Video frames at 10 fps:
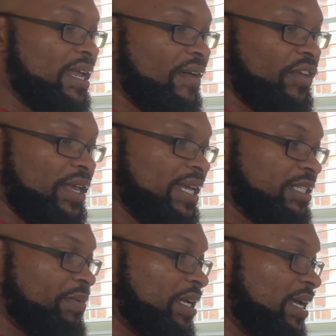of it is
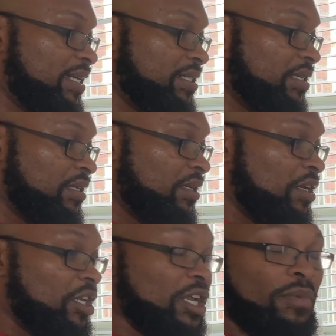because,
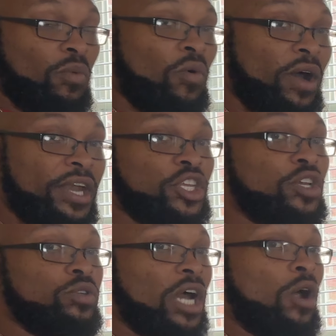number one, you
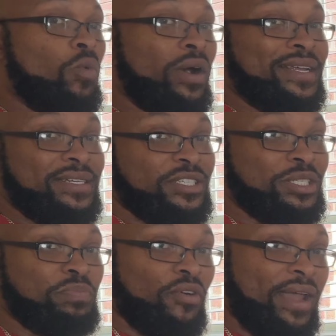don't want it to
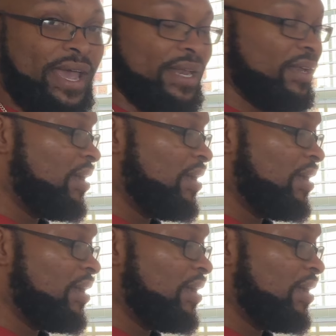spread.